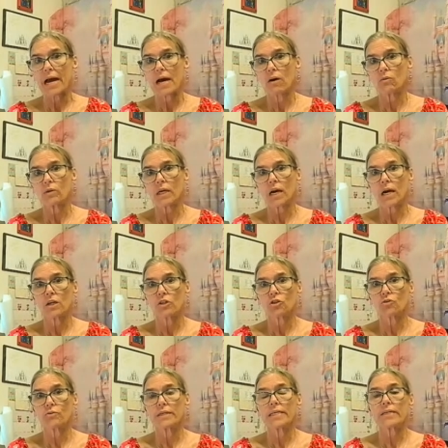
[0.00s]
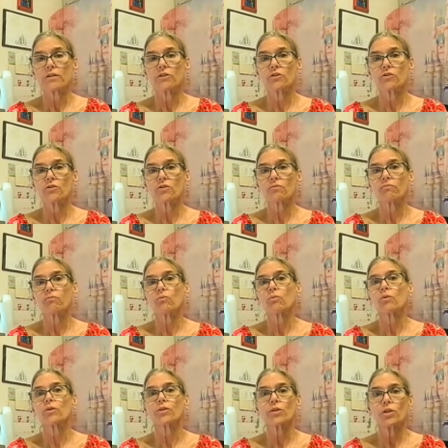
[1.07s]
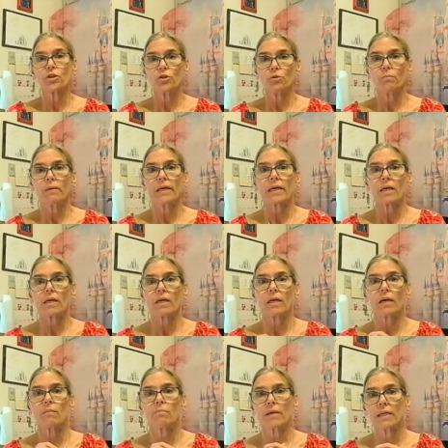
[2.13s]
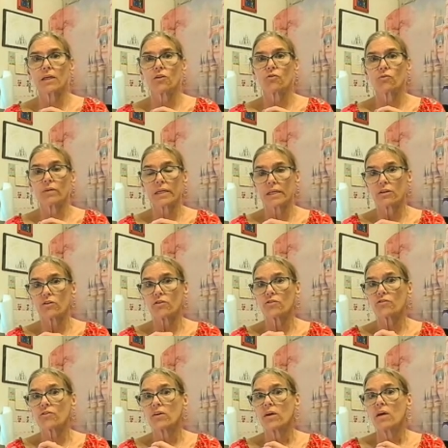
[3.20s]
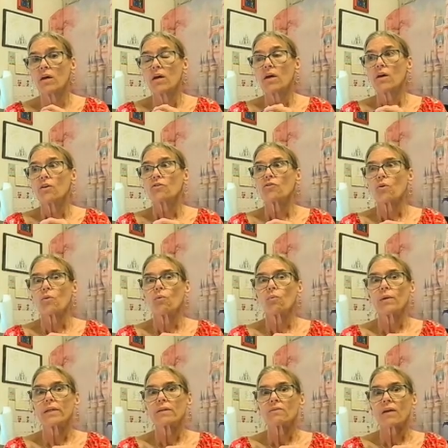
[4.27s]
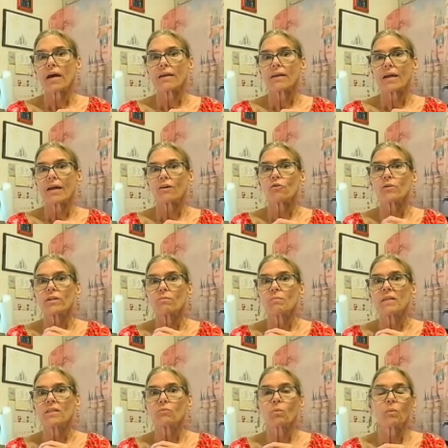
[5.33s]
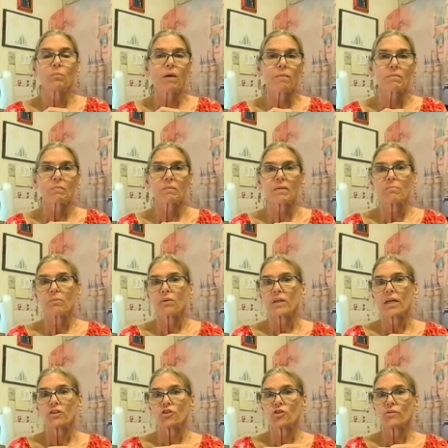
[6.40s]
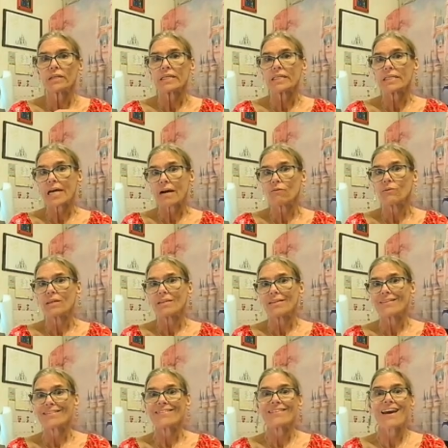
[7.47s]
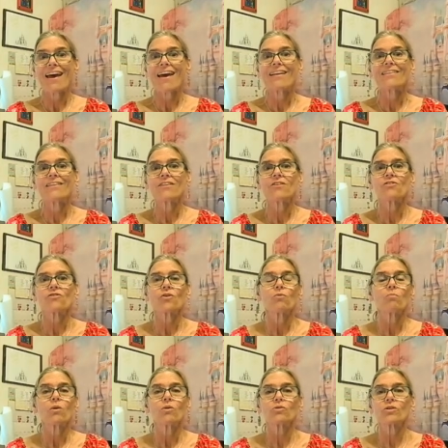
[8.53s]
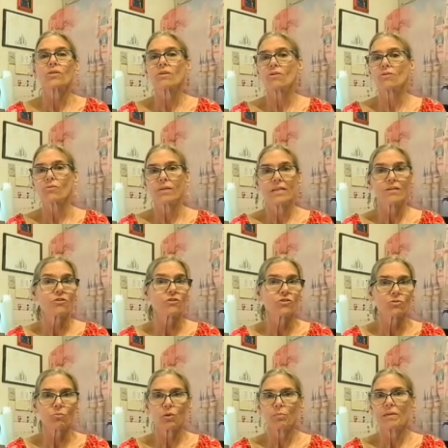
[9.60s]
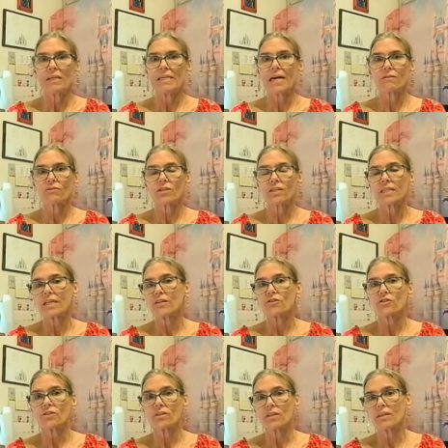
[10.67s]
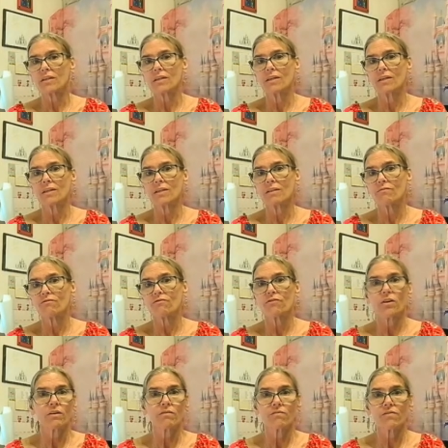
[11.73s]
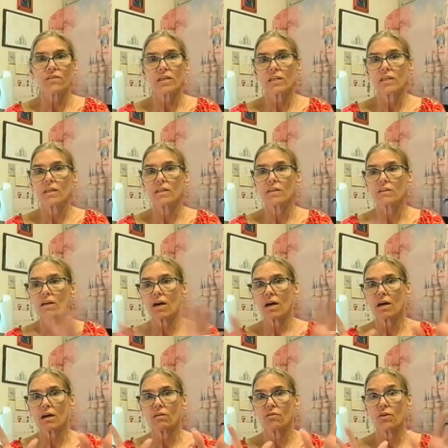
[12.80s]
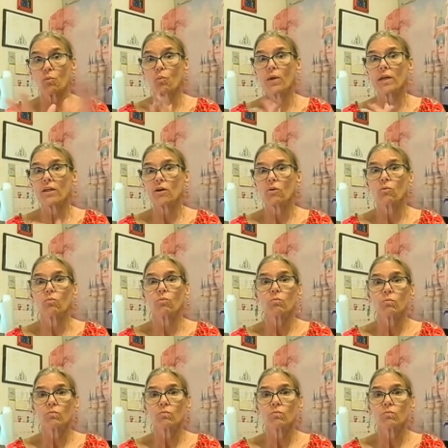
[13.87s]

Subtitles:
out our greeters for the new Mickey and Minnie greeters. So we decided at Christmas we'll probably put our tree down in the den. So most of the greeters will be downstairs in front of the window,